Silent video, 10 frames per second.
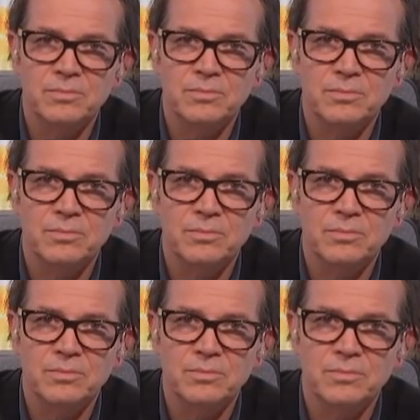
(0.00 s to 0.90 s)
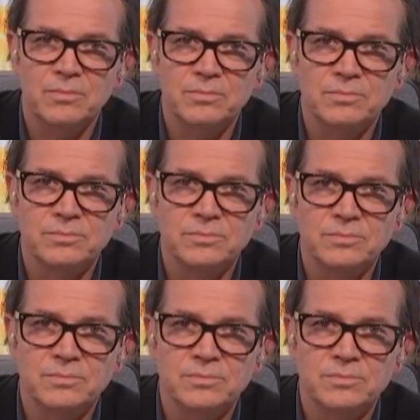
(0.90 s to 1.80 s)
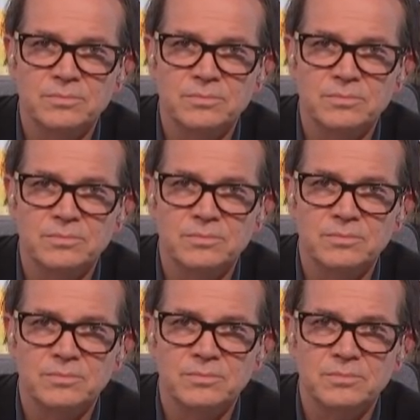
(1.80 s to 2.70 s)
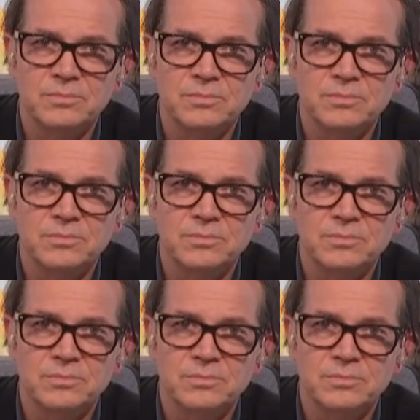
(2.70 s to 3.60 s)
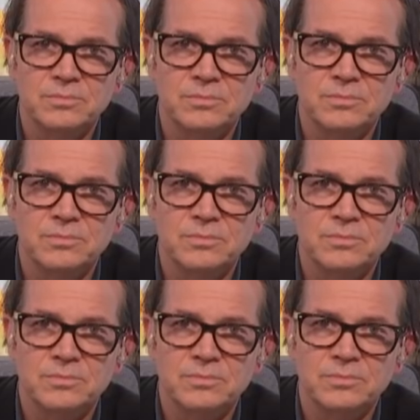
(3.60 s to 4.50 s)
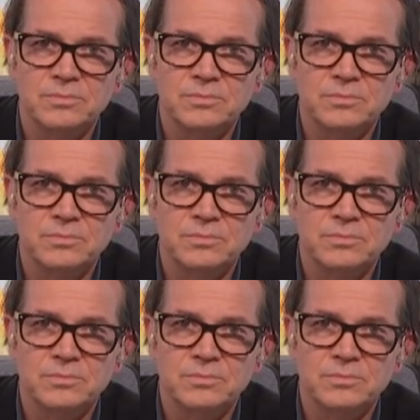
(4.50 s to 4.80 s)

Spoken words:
(silent)